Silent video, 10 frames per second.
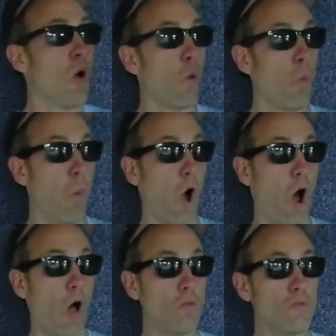
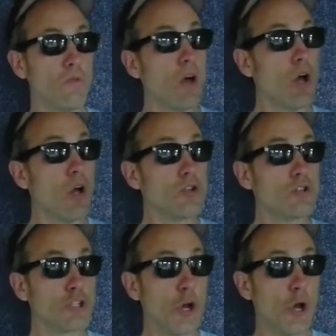1,
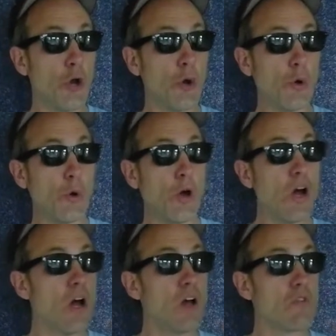
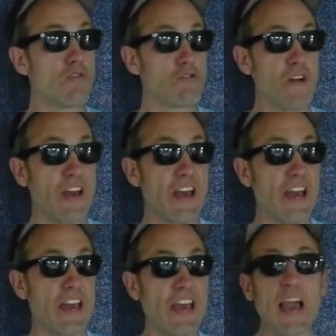2,
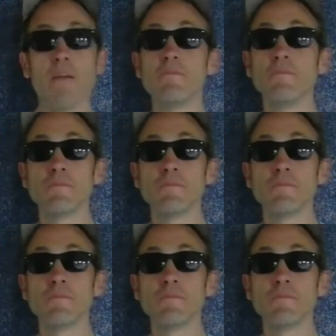3.